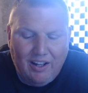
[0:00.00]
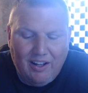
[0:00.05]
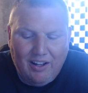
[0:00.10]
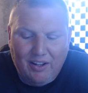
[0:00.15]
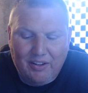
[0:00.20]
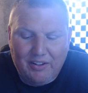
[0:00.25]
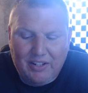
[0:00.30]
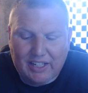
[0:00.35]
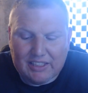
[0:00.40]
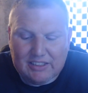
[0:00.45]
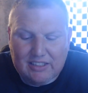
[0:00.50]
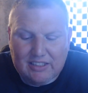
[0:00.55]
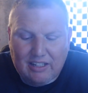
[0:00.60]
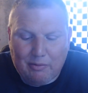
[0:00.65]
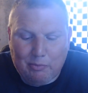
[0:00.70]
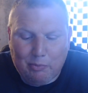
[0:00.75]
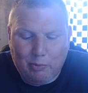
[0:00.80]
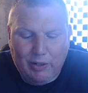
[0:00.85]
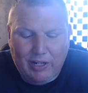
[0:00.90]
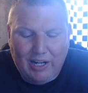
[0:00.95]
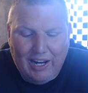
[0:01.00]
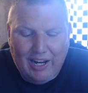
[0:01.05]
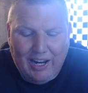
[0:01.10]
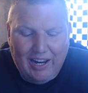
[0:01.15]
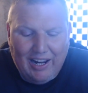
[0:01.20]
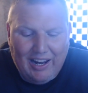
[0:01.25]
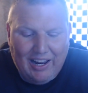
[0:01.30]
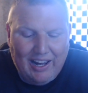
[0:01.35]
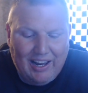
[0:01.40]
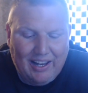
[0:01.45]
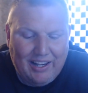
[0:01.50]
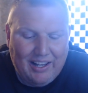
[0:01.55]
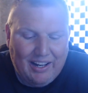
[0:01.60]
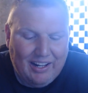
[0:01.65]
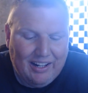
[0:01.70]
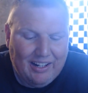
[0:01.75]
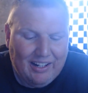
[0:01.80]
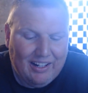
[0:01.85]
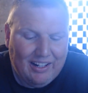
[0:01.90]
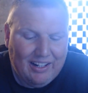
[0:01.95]
Next up, we had
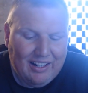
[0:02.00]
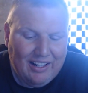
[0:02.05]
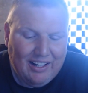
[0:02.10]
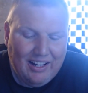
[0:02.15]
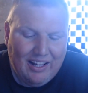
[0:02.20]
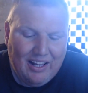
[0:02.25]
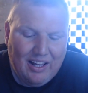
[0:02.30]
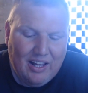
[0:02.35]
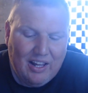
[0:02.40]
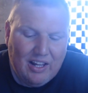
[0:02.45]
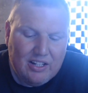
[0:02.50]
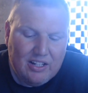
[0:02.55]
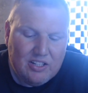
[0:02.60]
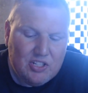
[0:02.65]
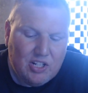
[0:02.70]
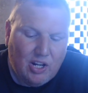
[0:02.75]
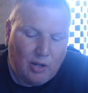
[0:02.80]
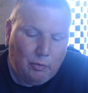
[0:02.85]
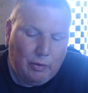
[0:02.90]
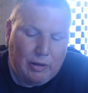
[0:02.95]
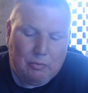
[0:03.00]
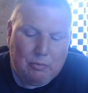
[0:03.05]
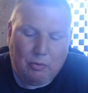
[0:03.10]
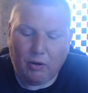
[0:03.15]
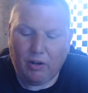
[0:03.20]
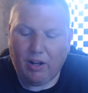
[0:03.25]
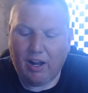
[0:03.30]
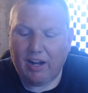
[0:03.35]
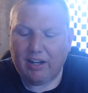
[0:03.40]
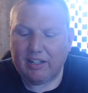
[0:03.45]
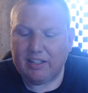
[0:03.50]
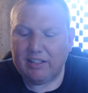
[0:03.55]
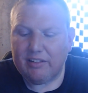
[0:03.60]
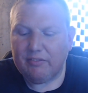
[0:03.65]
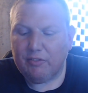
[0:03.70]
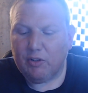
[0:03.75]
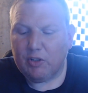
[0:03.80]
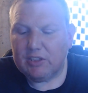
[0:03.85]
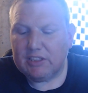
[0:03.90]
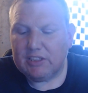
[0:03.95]
John Wayne Murdoch
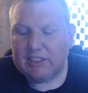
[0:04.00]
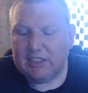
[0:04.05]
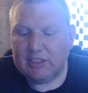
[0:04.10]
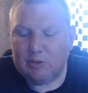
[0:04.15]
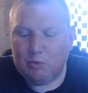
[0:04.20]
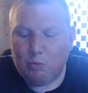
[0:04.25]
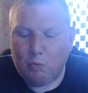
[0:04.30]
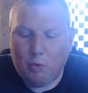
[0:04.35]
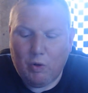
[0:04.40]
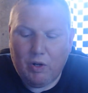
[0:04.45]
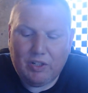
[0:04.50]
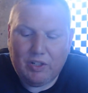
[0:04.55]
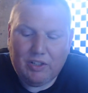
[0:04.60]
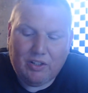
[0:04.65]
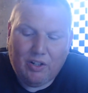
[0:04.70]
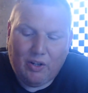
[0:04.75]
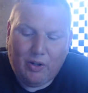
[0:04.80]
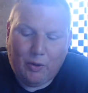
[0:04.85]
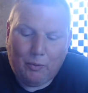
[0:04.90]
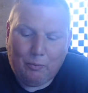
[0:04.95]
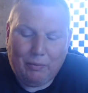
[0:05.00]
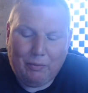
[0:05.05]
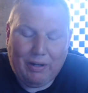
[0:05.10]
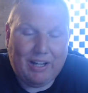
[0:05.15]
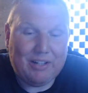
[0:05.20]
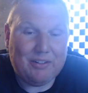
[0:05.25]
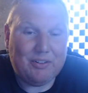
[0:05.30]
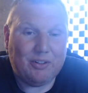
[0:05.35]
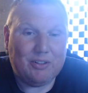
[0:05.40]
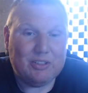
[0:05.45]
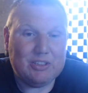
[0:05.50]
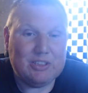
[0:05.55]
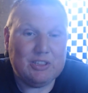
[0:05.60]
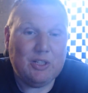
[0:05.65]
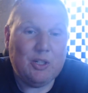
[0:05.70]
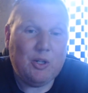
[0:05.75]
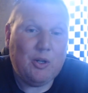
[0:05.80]
versus one called Manders.